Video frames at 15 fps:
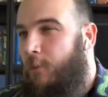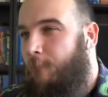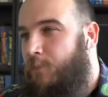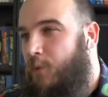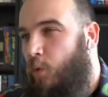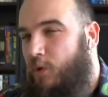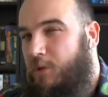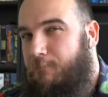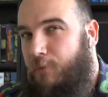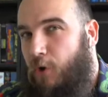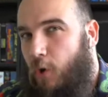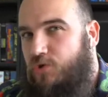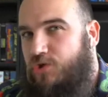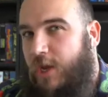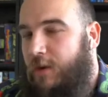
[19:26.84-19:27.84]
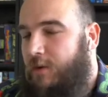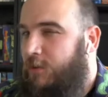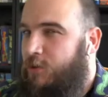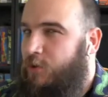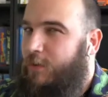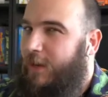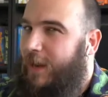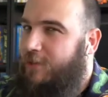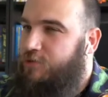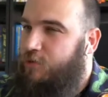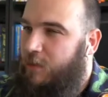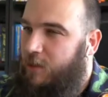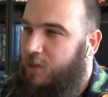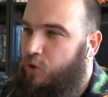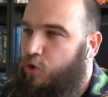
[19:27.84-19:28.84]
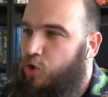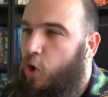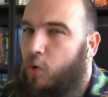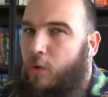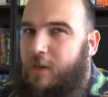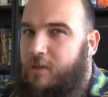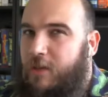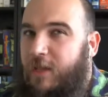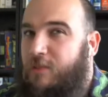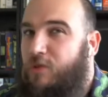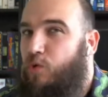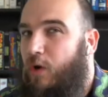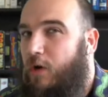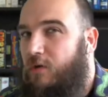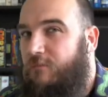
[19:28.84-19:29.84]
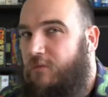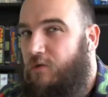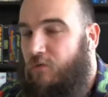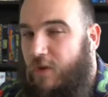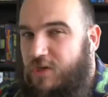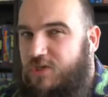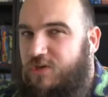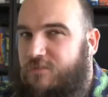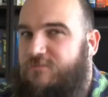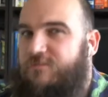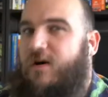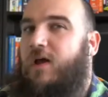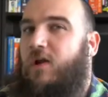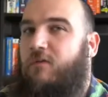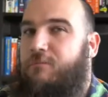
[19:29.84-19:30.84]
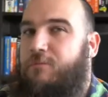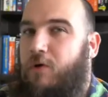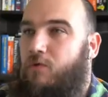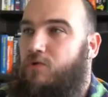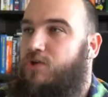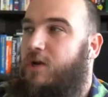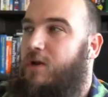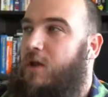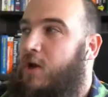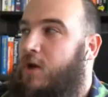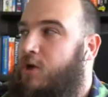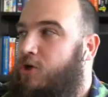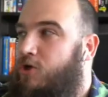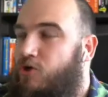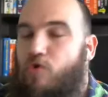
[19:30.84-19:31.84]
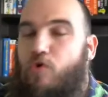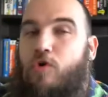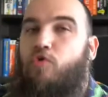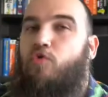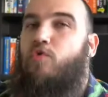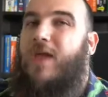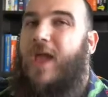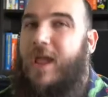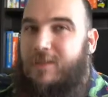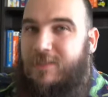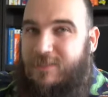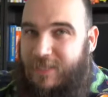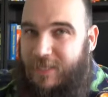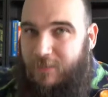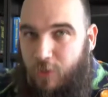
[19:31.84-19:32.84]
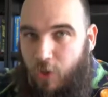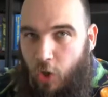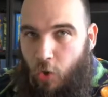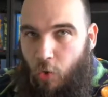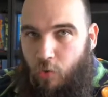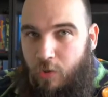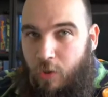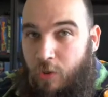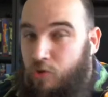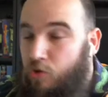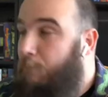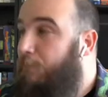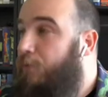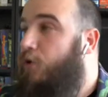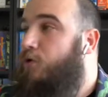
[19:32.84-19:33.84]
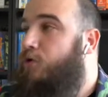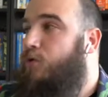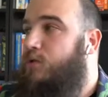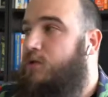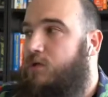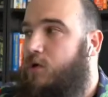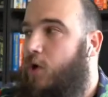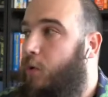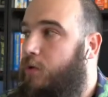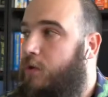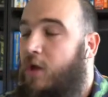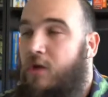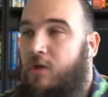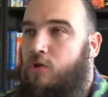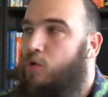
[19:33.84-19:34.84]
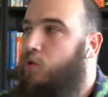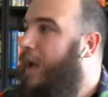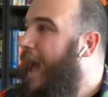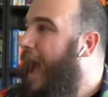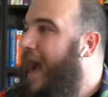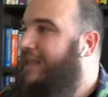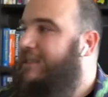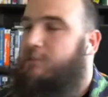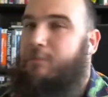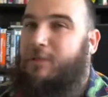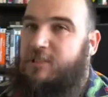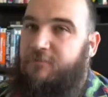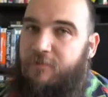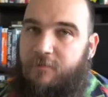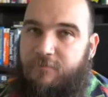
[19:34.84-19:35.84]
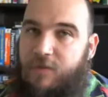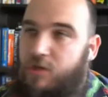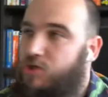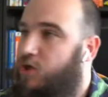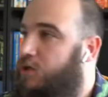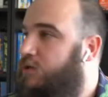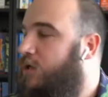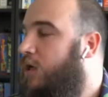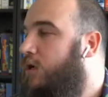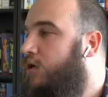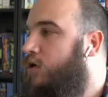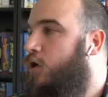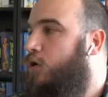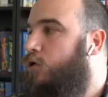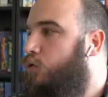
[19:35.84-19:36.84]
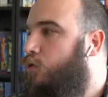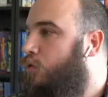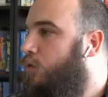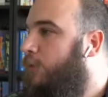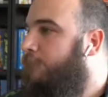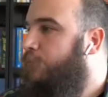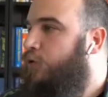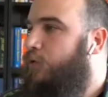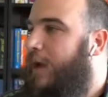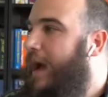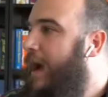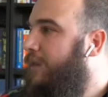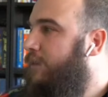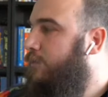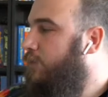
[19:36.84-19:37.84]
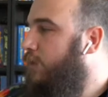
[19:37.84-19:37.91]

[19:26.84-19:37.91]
With Progen, you can actually code it into a configuration file of Progen to create said code, to produce code, to add specific features, to add,